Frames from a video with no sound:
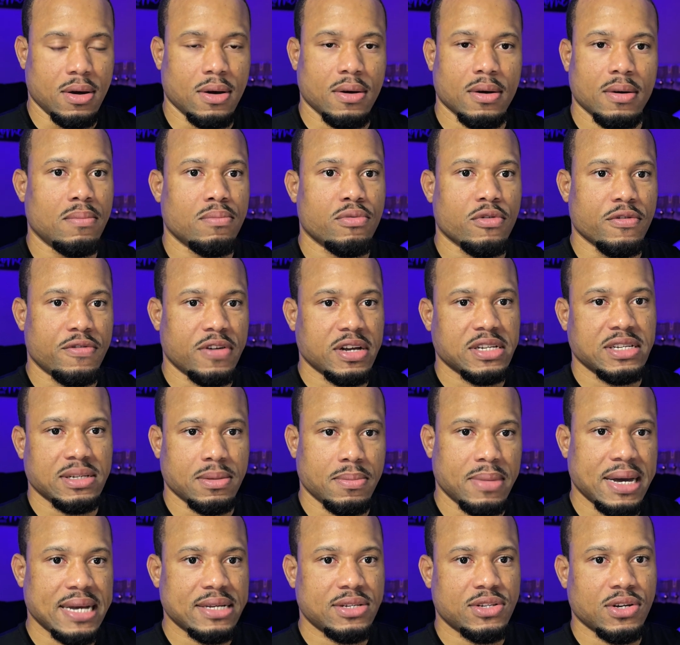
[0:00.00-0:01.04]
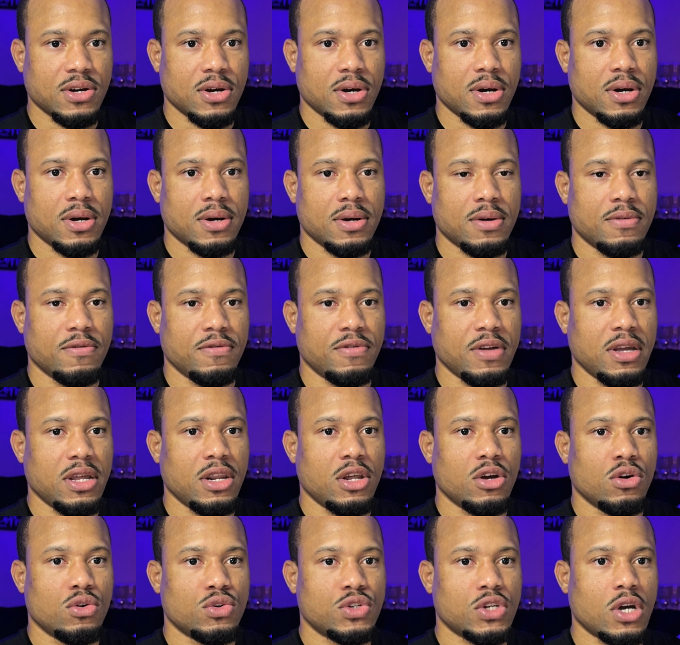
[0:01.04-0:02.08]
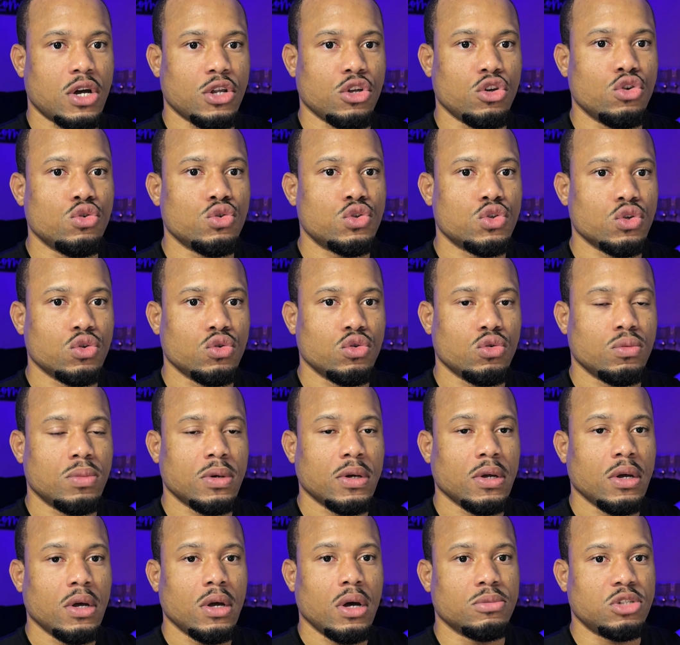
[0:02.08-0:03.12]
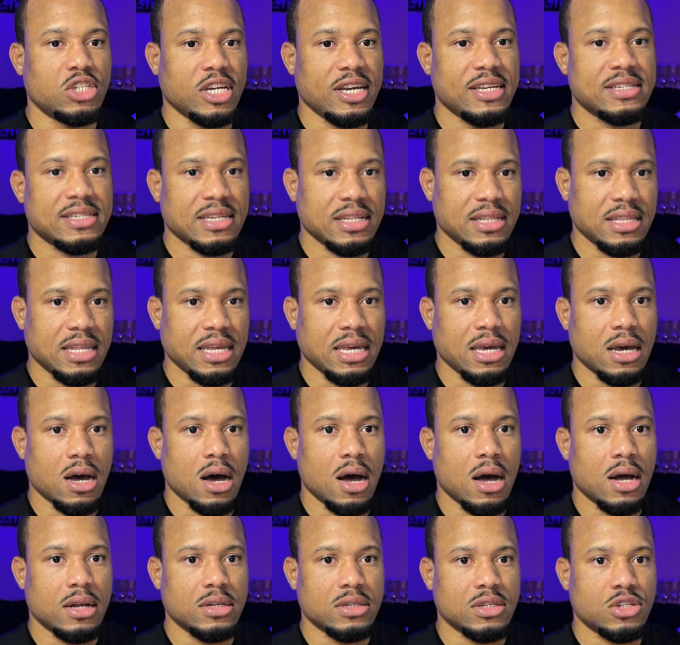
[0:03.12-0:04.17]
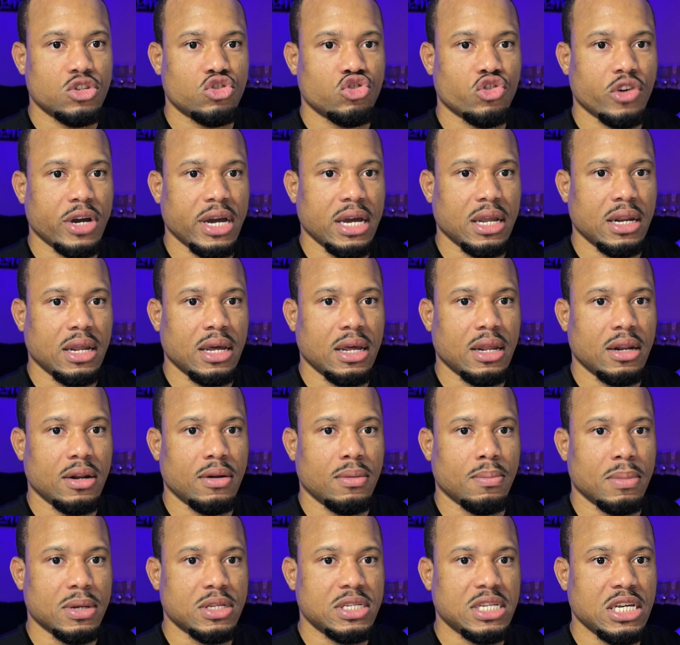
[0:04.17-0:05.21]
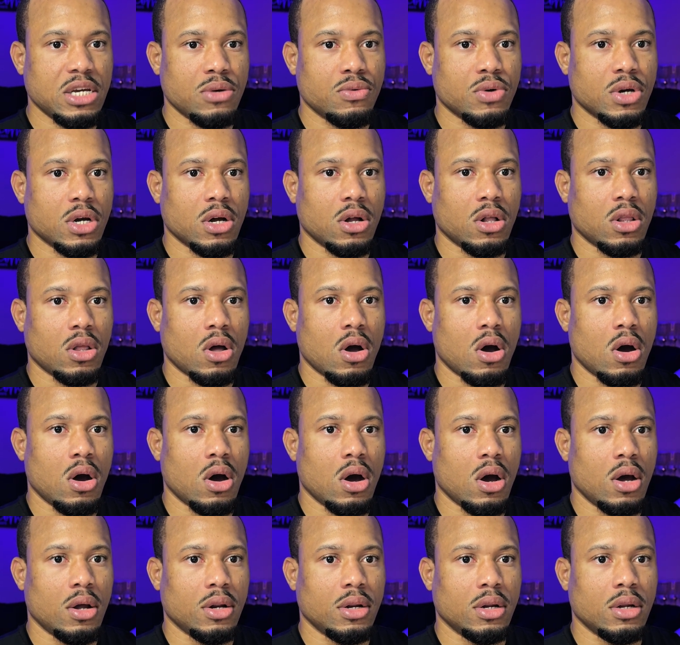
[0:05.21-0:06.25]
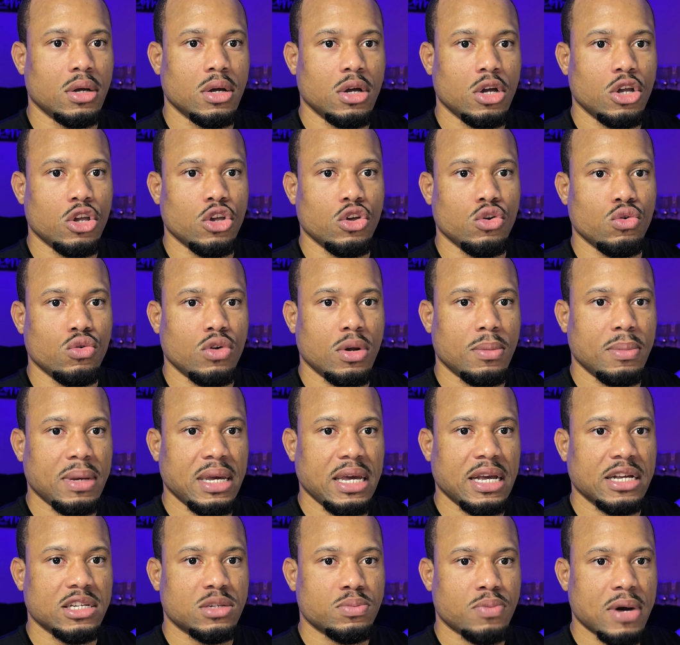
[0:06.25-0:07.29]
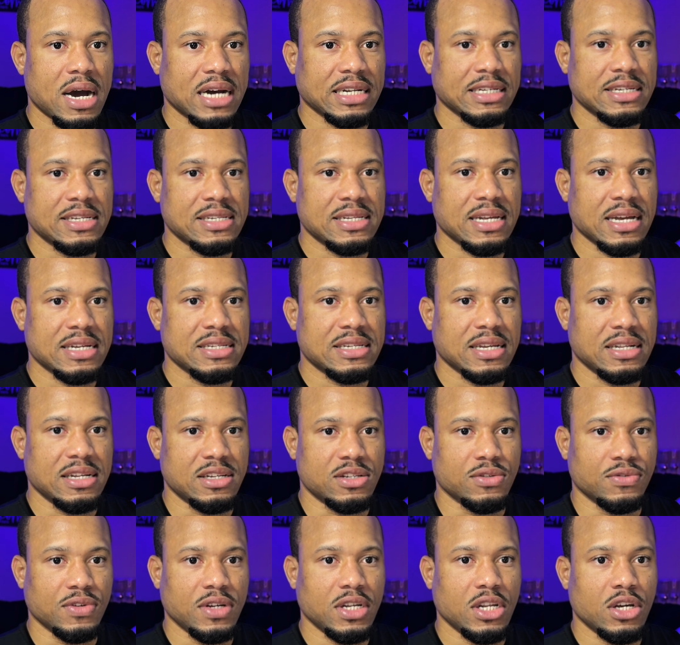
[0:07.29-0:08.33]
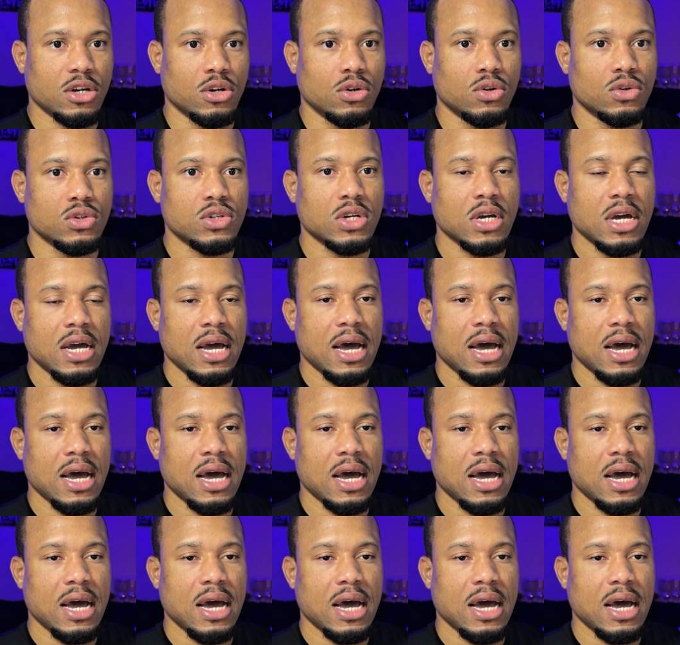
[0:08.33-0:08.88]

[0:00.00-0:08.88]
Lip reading: Professor Messer videos on YouTube, Jason Dion's training material on Udemy, his practice tests and his videos.